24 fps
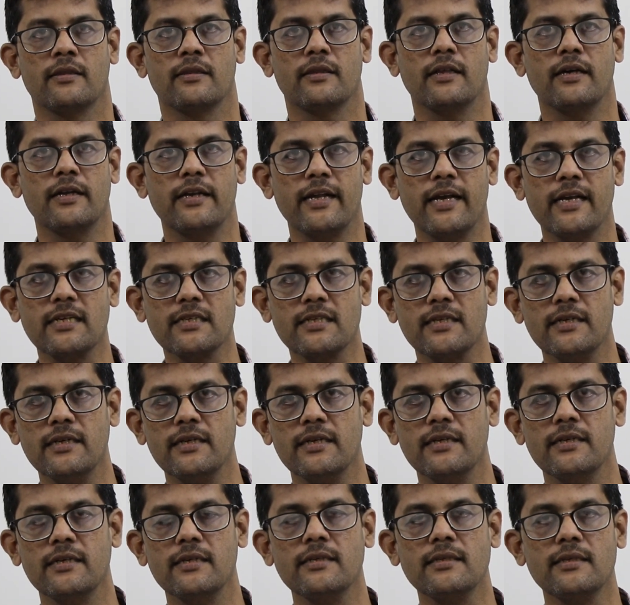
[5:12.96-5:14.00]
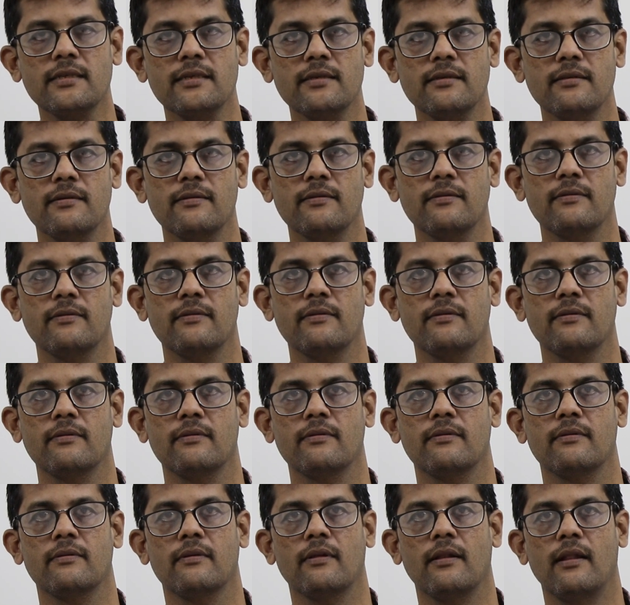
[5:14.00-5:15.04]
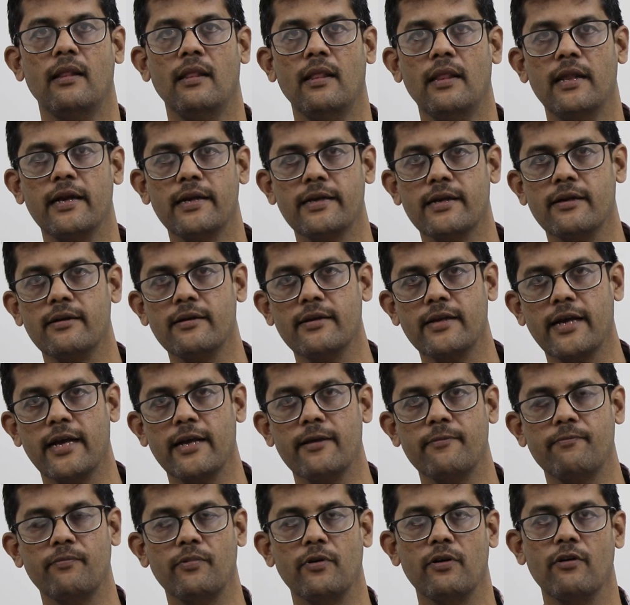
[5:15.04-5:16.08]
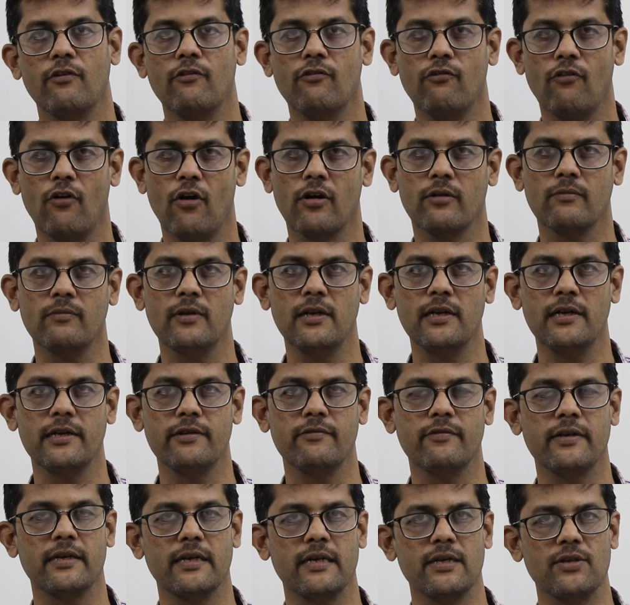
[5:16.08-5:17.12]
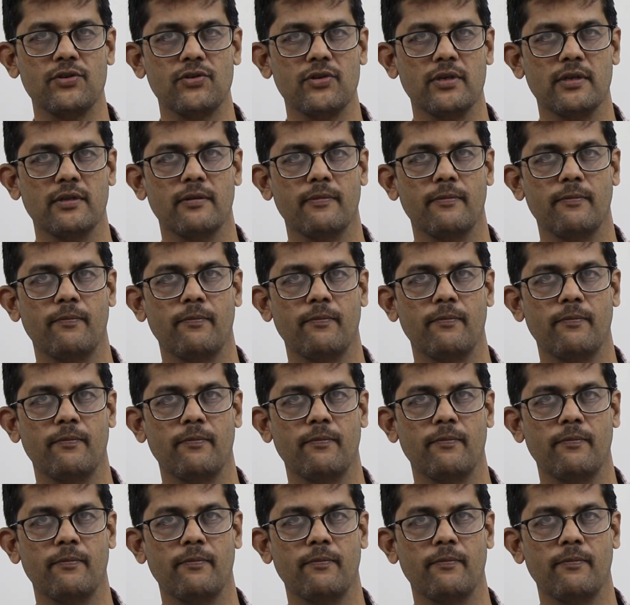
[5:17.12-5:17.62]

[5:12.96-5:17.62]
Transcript: The next is letter type formal invitation.